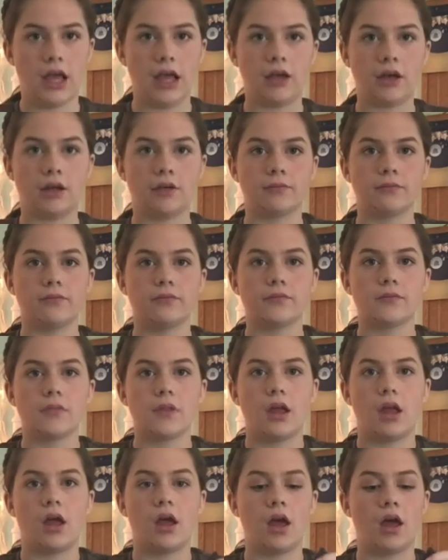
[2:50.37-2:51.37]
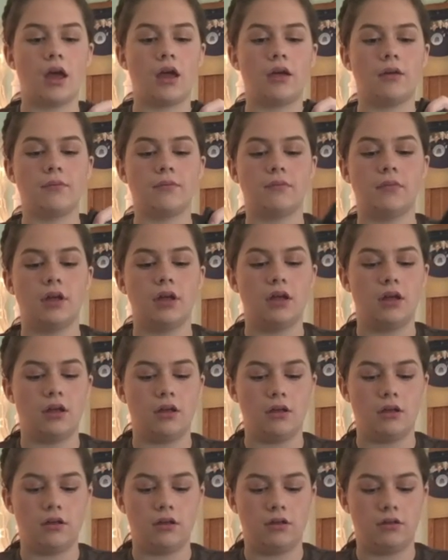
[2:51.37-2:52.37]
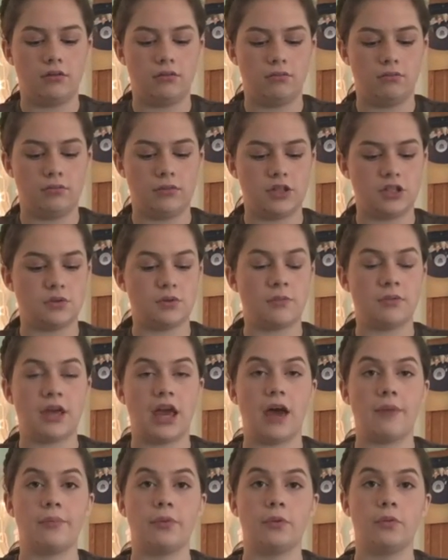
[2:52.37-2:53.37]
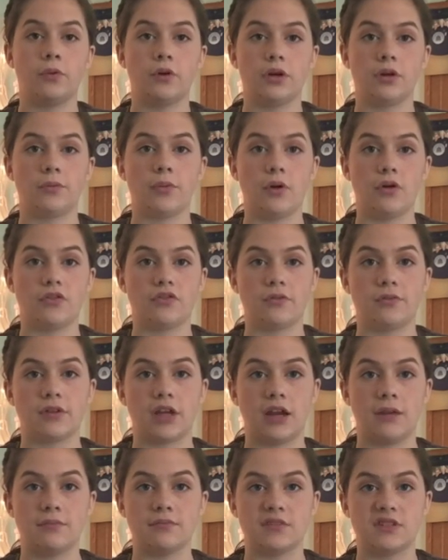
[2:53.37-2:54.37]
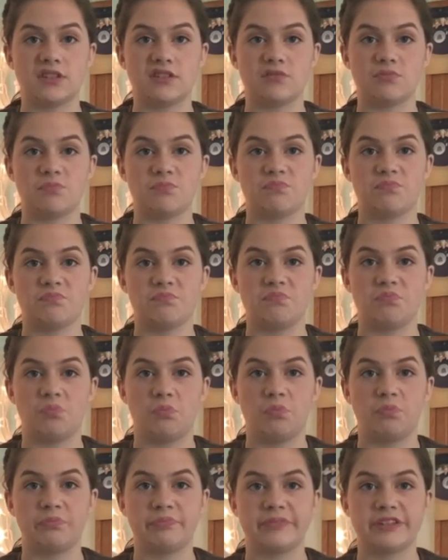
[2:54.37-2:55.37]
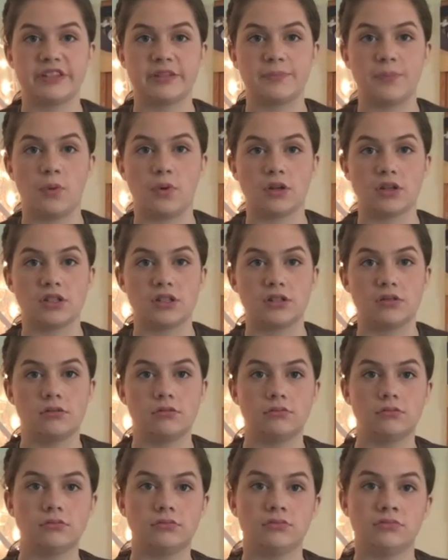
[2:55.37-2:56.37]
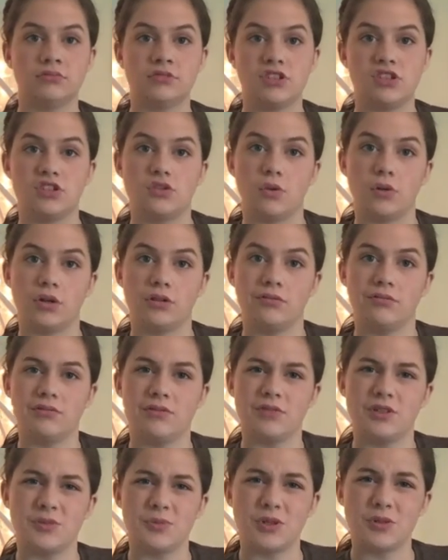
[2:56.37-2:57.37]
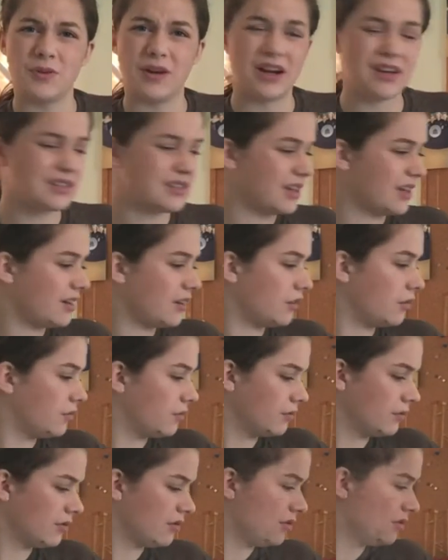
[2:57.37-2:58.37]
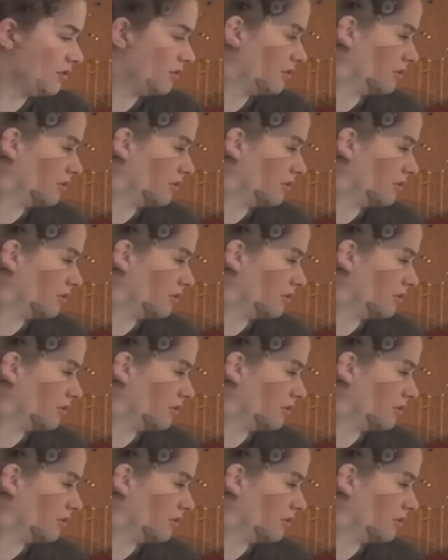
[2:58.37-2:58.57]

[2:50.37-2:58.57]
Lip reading: Hang on. The swim cap were both from Dunham's Sports Store. Sports Warehouse? I don't know. And then